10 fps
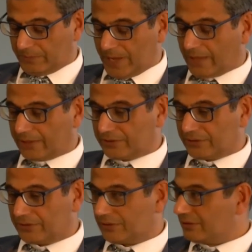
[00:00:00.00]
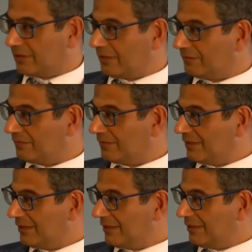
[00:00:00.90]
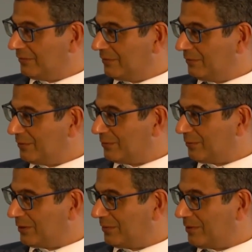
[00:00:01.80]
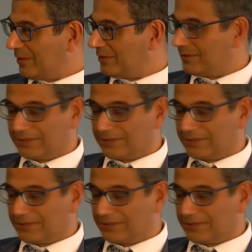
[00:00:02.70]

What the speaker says: Parkinson's itself, when we are talking about,